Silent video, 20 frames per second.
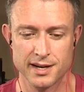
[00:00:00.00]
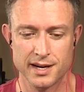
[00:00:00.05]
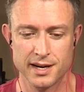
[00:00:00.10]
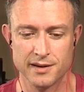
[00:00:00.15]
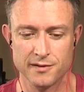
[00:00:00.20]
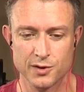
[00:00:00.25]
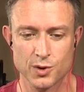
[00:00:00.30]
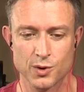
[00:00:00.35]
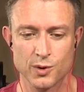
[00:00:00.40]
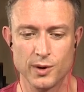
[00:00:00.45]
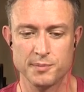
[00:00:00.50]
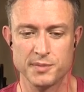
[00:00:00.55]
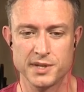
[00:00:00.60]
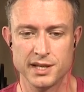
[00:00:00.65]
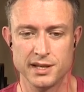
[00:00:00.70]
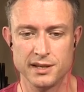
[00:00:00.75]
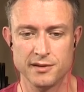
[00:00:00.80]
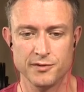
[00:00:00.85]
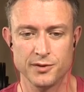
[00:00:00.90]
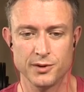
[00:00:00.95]
kind of
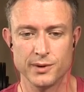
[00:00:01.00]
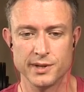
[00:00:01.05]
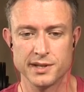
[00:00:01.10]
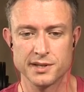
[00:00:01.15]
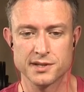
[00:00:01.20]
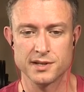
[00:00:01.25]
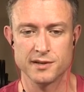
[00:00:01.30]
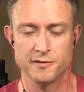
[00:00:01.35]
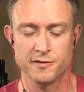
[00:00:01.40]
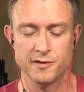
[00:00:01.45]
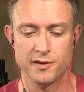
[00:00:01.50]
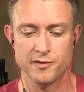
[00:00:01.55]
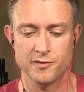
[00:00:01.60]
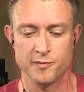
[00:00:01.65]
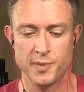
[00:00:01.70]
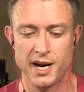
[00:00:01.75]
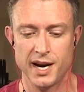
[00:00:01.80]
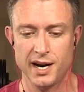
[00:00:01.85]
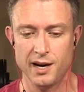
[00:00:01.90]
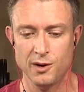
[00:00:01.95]
corrupting influence of
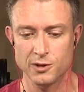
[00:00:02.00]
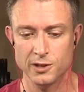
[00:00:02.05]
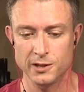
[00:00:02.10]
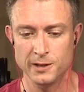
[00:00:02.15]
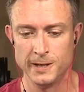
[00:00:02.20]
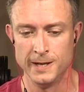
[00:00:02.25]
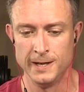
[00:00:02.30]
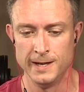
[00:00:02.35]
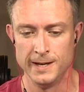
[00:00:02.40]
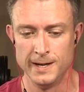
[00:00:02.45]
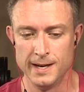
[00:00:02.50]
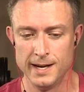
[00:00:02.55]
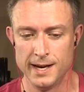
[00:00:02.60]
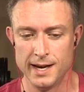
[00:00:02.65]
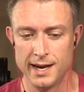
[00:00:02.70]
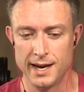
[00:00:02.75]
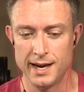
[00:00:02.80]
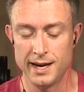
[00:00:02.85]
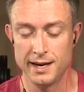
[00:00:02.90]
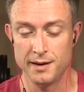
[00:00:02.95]
power.
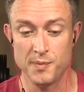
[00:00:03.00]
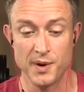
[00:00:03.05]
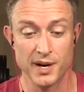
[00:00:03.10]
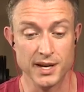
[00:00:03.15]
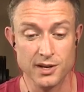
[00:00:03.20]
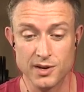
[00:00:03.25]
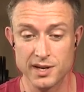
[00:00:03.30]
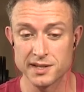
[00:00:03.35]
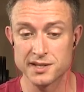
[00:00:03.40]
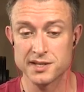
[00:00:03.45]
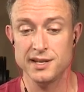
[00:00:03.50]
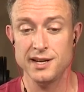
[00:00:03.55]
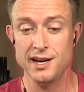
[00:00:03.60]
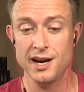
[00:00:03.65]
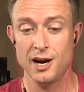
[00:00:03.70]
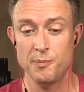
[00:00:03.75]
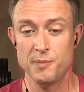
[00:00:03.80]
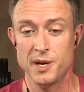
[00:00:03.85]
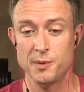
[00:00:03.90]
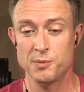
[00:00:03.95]
And but you can see
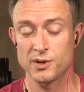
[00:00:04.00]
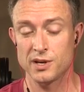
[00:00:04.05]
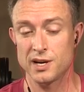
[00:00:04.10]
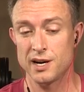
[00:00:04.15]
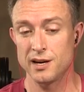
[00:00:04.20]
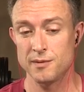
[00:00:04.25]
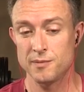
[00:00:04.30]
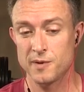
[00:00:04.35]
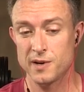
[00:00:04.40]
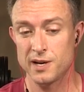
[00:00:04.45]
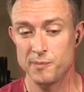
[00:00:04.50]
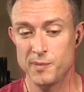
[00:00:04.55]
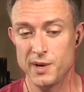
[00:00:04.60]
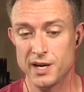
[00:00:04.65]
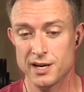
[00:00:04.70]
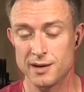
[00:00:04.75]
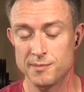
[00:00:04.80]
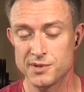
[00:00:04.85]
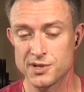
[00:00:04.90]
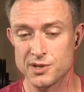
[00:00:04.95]
how people kind of
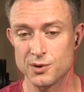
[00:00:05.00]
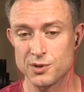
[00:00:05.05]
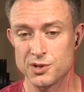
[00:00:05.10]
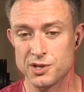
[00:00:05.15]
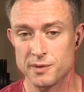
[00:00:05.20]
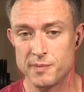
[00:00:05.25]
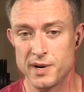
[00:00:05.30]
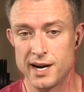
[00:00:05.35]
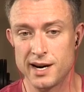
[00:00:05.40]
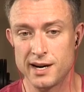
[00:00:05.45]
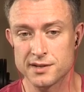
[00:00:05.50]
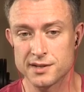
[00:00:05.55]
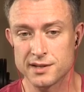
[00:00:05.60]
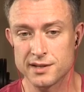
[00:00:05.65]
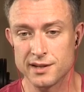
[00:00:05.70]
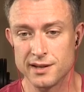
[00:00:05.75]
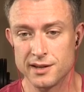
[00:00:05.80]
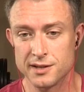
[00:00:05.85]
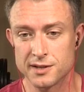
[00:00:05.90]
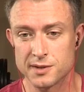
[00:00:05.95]
become sociopaths
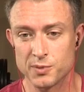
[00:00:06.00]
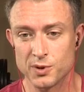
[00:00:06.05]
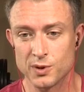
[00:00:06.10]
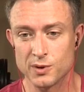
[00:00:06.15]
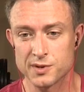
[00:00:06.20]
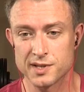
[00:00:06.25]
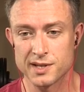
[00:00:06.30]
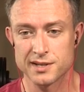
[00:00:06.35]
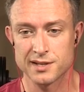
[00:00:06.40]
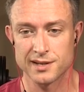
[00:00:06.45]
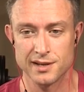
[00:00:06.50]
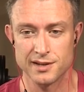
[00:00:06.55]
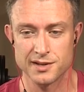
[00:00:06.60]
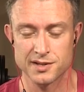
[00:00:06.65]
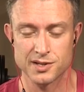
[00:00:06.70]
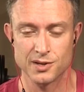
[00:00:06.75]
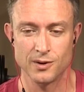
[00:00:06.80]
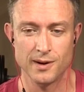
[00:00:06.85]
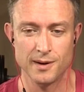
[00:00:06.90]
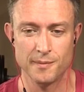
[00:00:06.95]
in this process. And
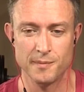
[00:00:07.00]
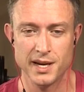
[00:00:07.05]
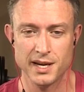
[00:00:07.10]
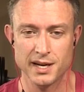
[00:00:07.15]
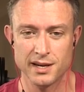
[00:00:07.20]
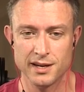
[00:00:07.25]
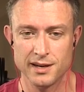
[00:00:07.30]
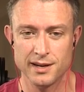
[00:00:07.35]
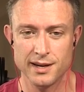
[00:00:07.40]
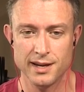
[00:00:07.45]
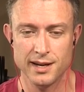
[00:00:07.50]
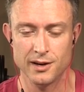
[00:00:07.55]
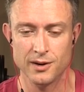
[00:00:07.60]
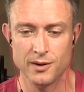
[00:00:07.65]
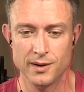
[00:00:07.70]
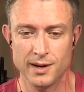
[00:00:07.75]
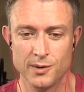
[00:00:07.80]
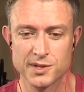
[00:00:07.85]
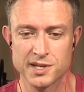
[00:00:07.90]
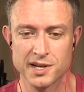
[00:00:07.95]
so I'm making, you
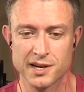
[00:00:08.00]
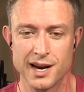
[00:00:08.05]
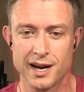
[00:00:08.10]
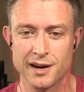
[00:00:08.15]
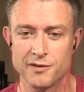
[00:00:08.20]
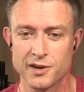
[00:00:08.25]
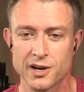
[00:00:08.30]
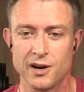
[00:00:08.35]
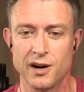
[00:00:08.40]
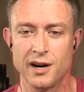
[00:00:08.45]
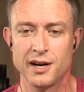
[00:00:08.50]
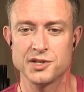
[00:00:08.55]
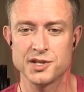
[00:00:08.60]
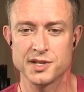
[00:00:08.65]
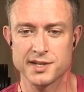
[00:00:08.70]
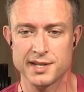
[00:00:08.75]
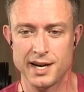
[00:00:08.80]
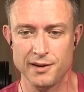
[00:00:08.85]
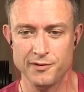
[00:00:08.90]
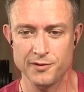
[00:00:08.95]
know, it was a kind of a
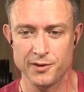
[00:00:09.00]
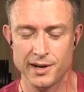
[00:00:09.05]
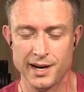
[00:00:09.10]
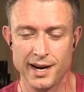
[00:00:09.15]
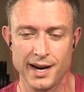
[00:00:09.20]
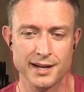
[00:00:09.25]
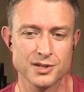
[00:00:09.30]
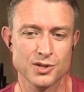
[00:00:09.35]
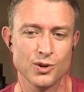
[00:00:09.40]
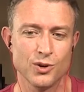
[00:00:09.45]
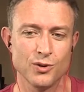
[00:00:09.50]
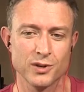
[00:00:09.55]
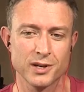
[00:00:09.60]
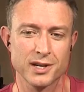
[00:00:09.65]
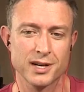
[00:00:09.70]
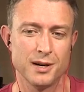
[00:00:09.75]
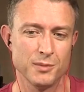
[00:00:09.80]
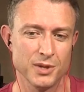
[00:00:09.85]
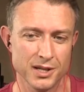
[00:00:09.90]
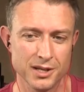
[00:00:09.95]
conscious effort. I had to
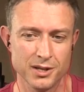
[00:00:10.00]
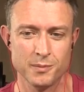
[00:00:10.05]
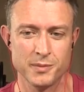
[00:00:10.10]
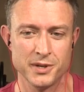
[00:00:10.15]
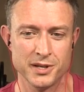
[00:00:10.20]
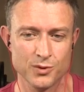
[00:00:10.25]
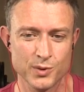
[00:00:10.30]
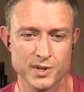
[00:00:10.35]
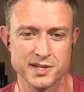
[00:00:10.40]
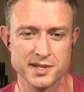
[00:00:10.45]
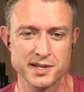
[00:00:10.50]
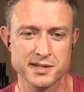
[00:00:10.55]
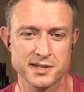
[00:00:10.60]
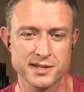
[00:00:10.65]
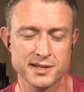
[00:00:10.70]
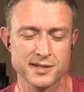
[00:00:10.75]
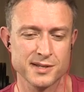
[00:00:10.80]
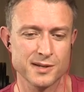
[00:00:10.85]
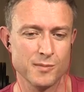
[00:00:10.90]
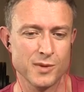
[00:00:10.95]
overcome a little bit of
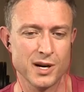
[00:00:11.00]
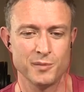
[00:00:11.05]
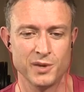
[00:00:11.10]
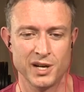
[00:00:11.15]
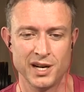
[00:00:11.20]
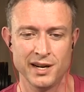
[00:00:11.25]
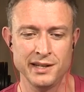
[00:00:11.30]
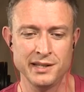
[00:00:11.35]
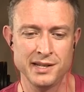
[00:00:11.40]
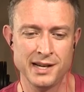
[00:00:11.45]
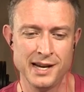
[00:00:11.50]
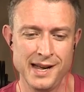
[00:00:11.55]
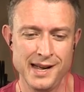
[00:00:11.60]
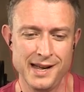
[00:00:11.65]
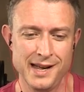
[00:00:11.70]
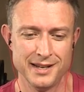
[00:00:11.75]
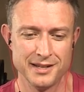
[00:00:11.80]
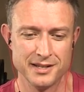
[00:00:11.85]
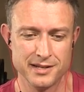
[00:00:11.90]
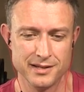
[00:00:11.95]
resistance in my mind
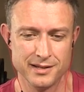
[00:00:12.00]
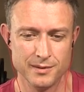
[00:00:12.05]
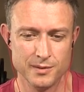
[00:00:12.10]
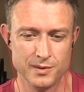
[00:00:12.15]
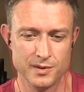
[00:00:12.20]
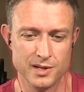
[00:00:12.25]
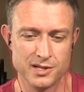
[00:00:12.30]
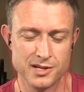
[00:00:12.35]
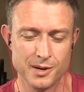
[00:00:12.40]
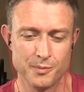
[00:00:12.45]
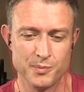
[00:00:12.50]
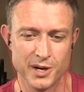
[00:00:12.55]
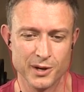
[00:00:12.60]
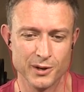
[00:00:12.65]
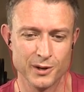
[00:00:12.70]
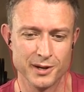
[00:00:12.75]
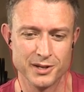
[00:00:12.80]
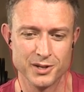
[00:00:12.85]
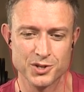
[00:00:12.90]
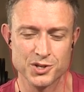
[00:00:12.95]
to
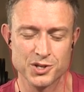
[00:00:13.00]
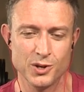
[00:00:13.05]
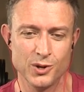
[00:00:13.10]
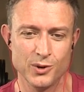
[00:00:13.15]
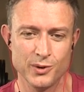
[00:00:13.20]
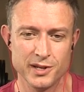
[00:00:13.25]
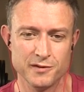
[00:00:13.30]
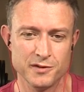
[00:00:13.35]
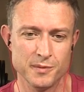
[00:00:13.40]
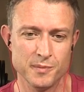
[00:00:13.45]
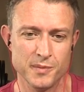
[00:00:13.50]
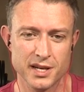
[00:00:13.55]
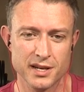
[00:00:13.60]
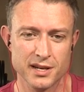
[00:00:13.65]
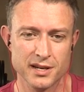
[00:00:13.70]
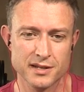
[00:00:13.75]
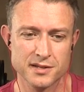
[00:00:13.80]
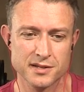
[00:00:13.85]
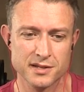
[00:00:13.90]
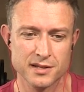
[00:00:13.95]
appear on your show, even
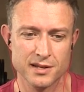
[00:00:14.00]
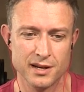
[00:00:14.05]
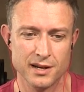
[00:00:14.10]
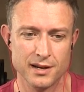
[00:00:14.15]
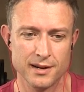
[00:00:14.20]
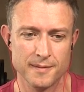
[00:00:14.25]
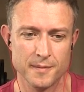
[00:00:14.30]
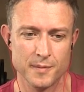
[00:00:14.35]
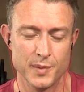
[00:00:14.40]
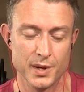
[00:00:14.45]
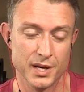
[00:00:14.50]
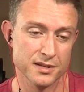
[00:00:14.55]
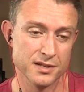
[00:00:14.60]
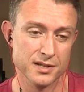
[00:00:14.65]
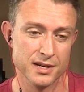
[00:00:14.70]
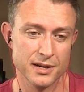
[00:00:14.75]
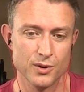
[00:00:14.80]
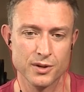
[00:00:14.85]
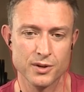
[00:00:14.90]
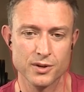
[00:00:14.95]
because
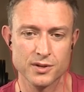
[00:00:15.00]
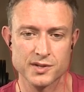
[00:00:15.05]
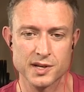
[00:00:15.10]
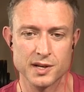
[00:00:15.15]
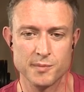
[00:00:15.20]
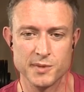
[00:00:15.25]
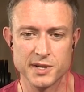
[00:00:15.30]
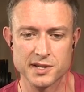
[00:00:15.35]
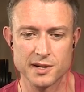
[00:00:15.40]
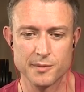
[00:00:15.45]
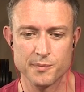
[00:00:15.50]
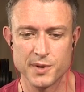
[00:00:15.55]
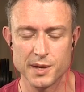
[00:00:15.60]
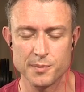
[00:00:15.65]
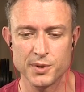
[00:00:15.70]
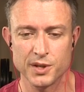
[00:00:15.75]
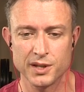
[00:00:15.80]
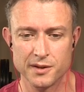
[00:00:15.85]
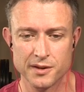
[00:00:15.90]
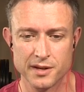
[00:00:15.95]
I know there's going to be some
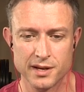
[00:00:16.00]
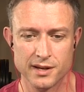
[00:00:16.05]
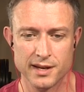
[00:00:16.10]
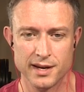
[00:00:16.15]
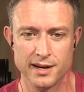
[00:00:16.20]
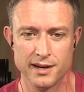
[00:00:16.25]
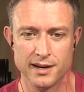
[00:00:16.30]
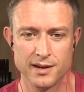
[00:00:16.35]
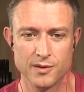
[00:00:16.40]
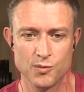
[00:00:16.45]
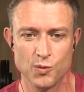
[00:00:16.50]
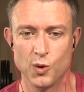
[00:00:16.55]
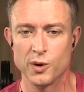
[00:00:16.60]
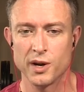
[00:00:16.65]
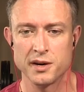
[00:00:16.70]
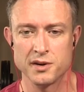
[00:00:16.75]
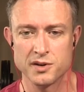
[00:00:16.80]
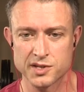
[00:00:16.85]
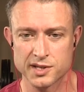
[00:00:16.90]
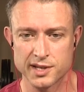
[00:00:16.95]
people out there that
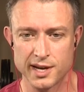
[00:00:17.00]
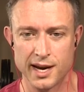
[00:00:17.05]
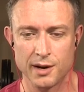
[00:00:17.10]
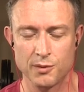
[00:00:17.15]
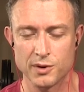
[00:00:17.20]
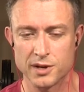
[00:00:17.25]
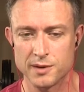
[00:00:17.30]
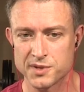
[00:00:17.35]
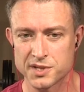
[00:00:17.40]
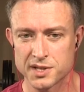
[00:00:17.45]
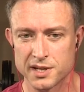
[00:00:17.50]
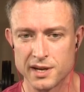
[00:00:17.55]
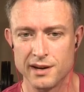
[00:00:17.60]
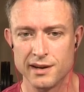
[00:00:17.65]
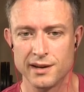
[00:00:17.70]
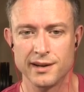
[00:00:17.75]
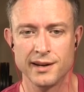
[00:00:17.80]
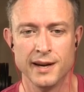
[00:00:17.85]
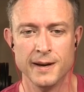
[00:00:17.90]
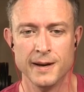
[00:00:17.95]
won't understand what I'm
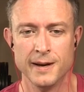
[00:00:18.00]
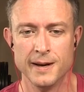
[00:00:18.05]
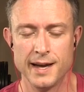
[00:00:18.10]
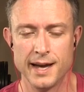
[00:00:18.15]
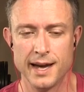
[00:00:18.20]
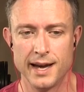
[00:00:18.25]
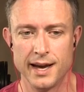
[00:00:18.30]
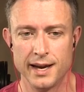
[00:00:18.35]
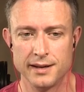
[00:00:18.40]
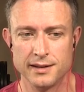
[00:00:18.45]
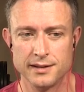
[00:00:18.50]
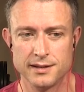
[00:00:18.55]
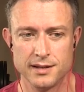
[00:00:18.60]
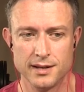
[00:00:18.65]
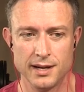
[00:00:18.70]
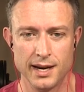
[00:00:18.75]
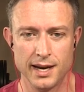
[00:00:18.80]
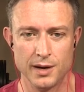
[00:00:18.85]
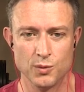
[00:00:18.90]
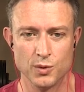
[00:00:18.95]
saying,
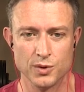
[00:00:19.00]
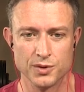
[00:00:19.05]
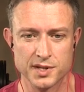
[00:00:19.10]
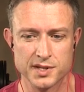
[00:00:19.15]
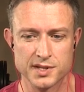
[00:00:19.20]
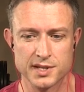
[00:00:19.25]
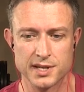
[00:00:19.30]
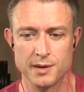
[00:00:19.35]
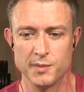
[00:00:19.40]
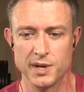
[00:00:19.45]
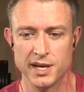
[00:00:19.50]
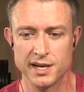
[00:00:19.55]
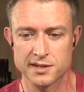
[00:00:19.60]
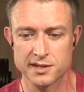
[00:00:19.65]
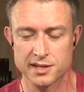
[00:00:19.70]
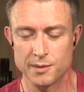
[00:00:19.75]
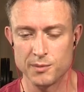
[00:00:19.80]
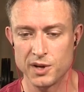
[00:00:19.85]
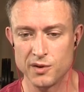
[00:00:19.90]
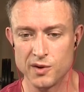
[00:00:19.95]
and will just see me
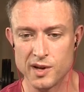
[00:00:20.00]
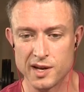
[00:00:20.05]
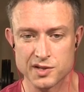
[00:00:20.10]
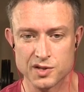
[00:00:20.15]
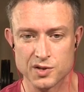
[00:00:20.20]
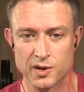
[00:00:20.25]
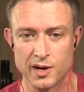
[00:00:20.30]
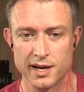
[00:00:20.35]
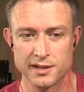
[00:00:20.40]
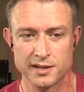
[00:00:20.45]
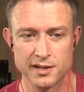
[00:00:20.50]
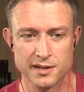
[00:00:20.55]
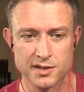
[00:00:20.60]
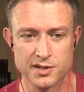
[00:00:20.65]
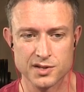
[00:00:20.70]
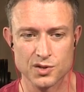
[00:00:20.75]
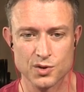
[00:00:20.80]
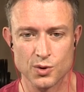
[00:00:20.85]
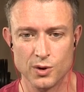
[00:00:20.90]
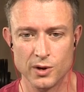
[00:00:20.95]
as someone that's trying to
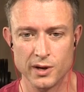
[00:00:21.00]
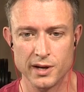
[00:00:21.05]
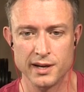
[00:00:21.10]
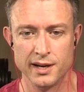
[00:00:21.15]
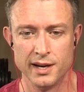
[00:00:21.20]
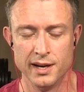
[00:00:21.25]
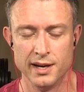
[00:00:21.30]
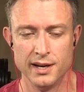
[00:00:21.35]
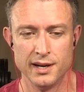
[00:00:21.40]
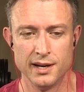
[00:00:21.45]
destroy